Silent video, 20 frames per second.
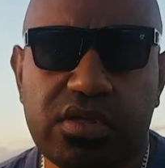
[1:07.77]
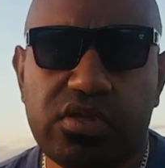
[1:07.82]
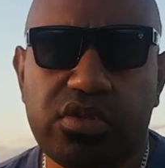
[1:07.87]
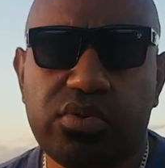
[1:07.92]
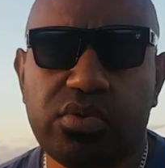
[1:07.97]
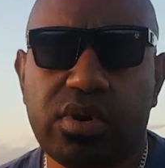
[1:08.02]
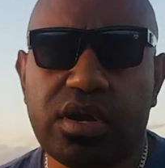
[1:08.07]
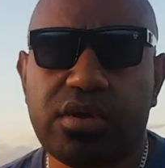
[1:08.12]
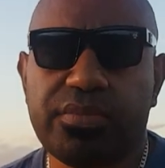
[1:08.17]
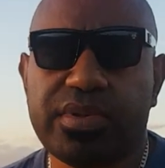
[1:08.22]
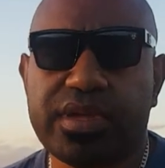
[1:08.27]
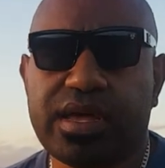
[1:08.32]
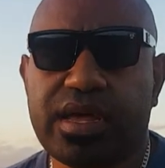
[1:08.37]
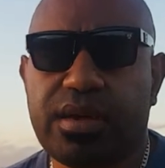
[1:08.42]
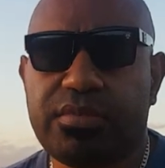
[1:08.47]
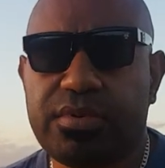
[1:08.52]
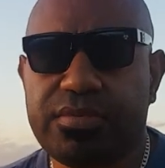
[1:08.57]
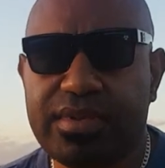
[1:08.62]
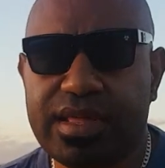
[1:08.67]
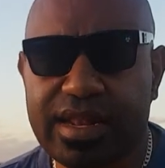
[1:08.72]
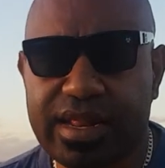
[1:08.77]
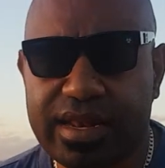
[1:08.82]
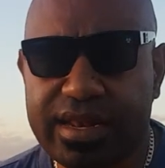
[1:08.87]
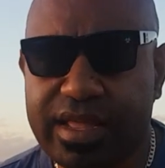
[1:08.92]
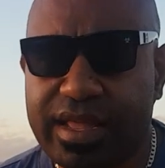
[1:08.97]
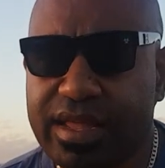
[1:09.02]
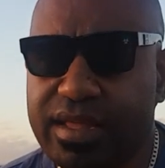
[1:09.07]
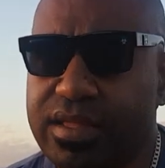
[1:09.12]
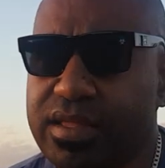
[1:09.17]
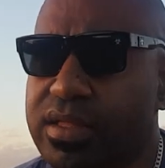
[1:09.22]
You want to become a
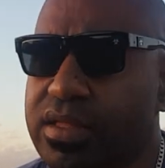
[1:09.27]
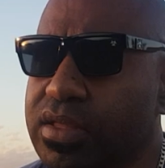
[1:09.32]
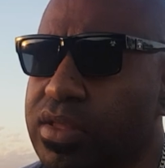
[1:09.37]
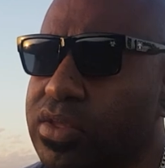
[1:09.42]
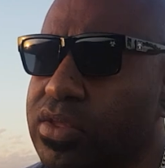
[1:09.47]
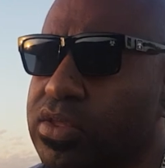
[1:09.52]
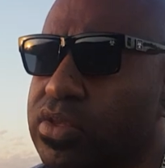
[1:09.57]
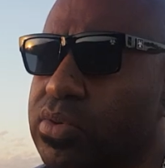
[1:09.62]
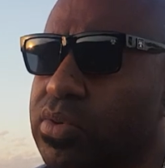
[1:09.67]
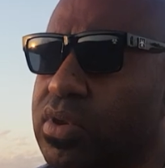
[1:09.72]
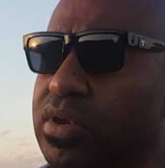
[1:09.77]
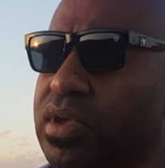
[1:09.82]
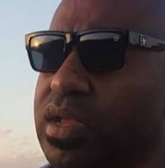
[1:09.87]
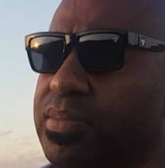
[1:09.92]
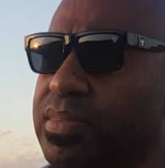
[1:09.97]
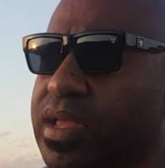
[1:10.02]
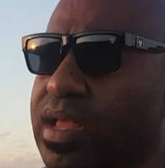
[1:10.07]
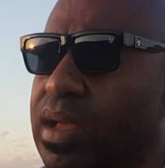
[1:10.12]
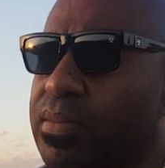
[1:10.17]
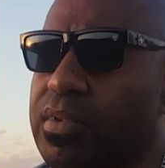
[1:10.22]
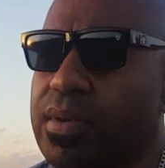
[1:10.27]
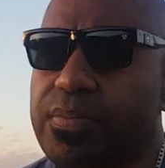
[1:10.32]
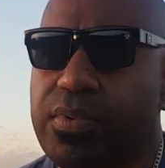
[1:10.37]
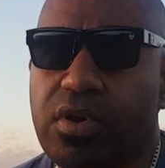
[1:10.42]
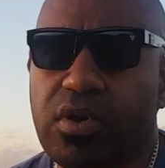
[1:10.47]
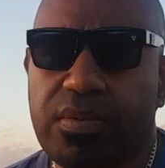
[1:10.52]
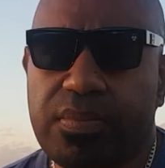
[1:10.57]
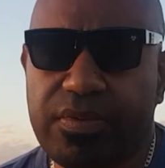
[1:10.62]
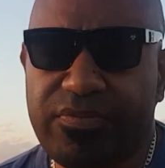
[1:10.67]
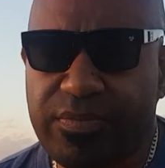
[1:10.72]
millionaire? You want to become a
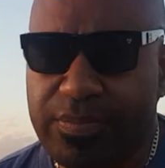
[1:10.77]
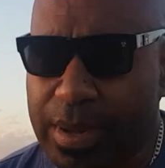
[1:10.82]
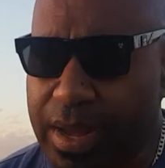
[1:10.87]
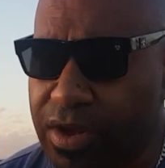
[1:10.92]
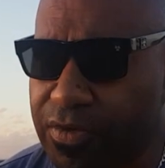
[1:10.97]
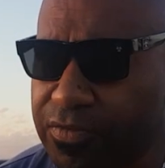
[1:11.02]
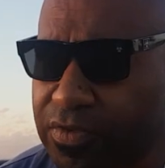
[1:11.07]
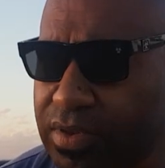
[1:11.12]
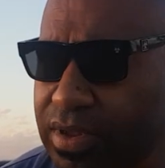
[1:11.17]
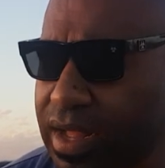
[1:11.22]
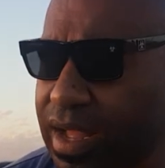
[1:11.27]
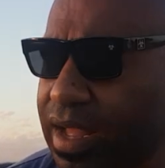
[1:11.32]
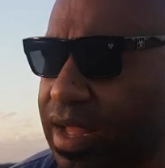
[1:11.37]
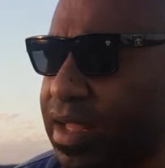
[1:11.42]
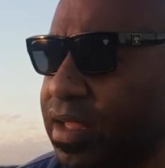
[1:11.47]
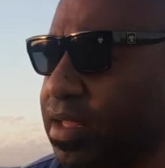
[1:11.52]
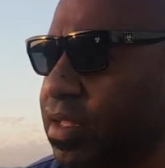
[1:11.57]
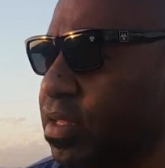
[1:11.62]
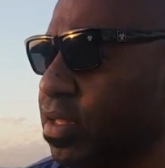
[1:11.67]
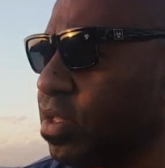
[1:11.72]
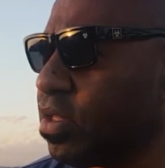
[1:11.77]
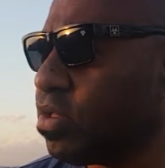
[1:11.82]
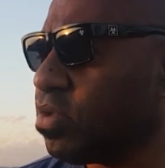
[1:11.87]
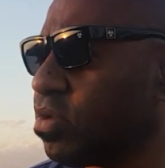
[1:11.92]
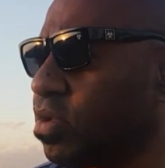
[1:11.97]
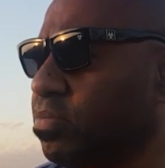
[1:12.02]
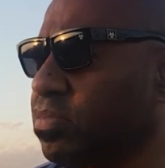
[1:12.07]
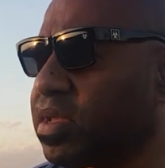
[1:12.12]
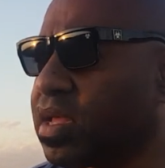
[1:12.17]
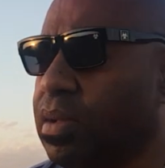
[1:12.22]
powerful guy?
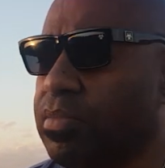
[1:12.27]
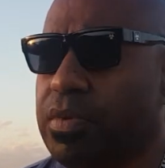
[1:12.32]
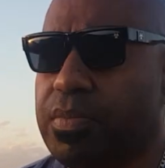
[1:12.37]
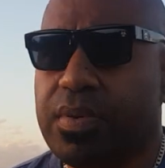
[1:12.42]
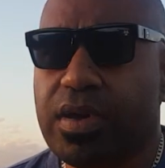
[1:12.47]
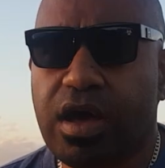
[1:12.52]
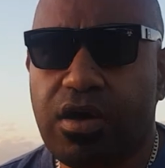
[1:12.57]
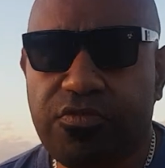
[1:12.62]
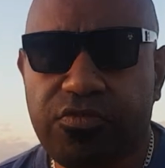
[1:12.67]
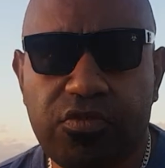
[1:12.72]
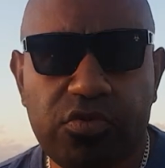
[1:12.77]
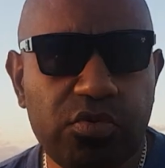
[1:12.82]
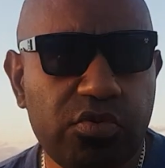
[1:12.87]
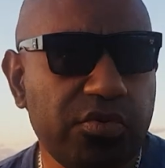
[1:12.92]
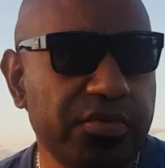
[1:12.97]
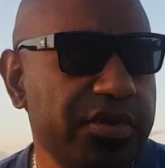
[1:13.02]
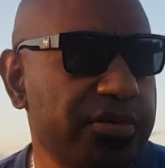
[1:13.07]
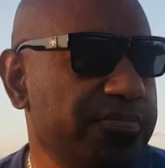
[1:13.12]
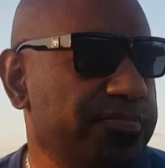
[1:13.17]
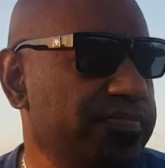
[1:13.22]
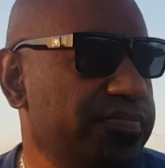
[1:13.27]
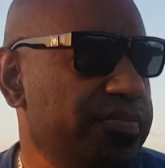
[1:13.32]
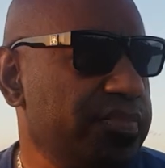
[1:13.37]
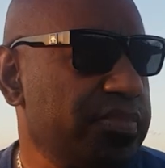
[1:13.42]
You want to become a powerful woman?